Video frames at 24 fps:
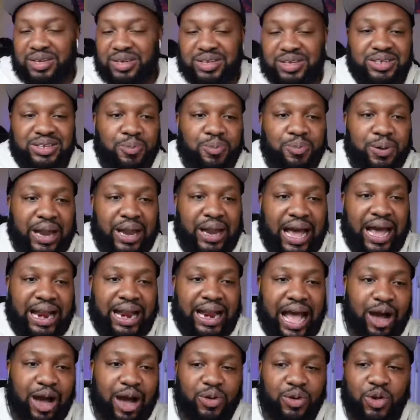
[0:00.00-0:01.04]
Plot
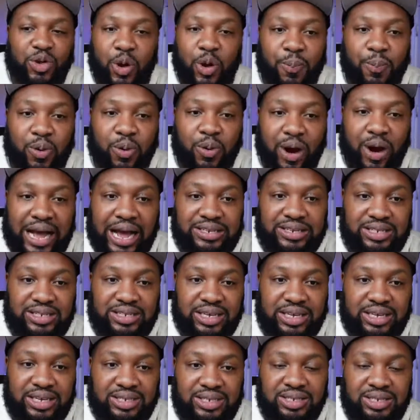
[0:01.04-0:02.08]
out your
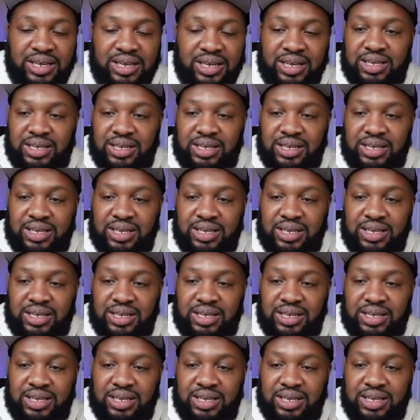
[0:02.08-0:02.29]
process.